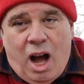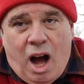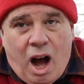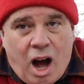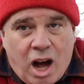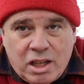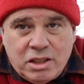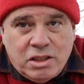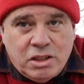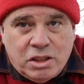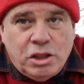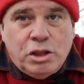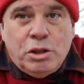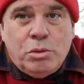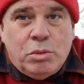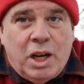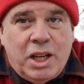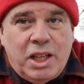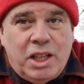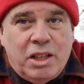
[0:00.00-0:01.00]
undo
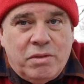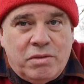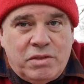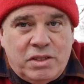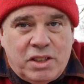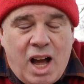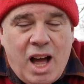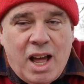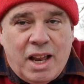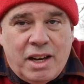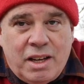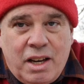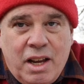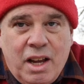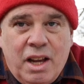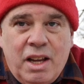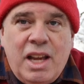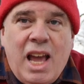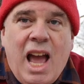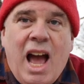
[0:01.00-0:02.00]
what you've done,
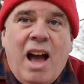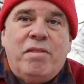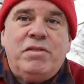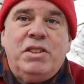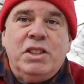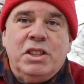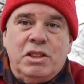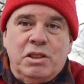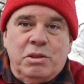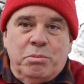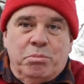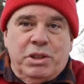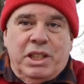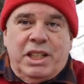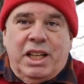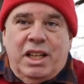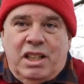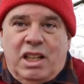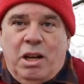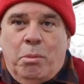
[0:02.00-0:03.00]
you have to
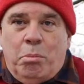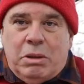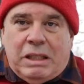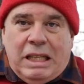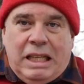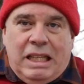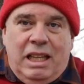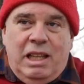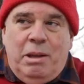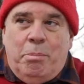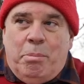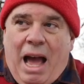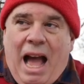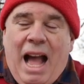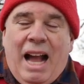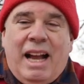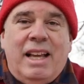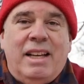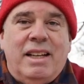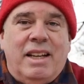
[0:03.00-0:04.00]
bring it completely
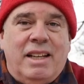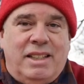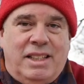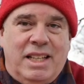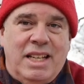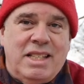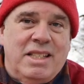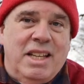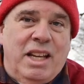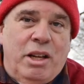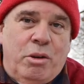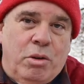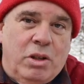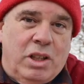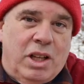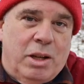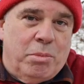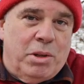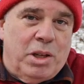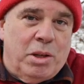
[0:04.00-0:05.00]
back into
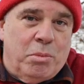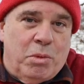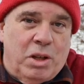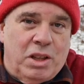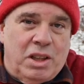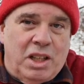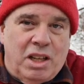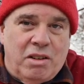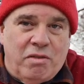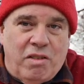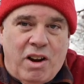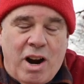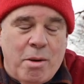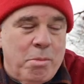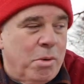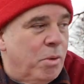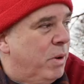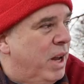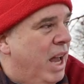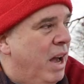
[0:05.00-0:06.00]
disequilibrium with the
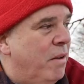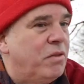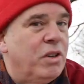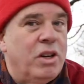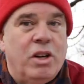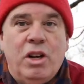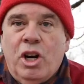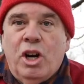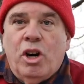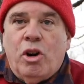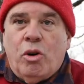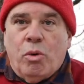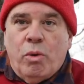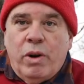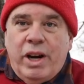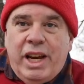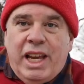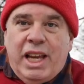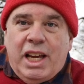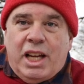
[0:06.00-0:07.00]
environment. We have to
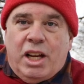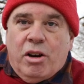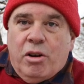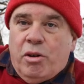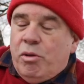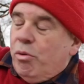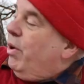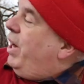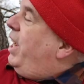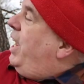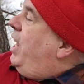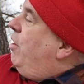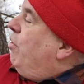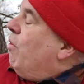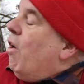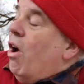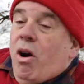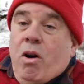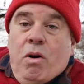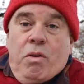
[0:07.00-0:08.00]

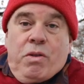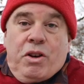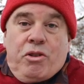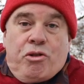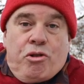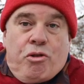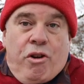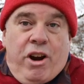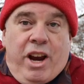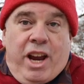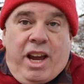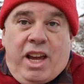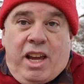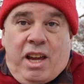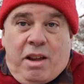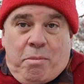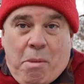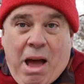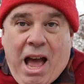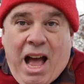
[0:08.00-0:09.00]
regrow the
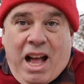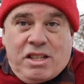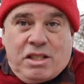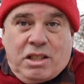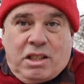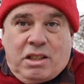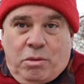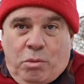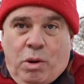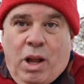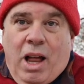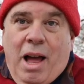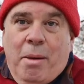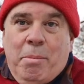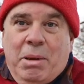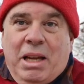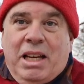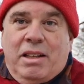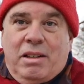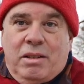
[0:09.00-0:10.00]
tree magically. Well, I
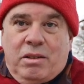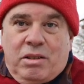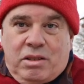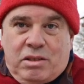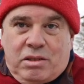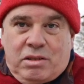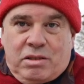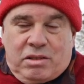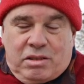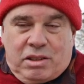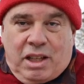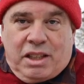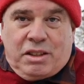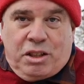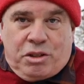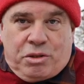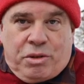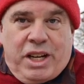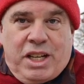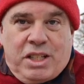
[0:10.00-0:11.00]
mean, like
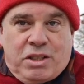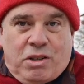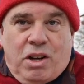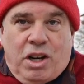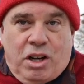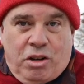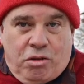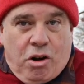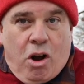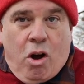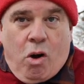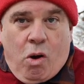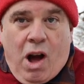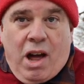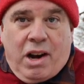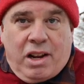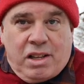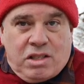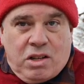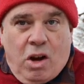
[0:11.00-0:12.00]
the tree is going to grow
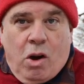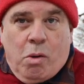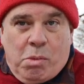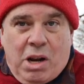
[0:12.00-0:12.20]
on its own,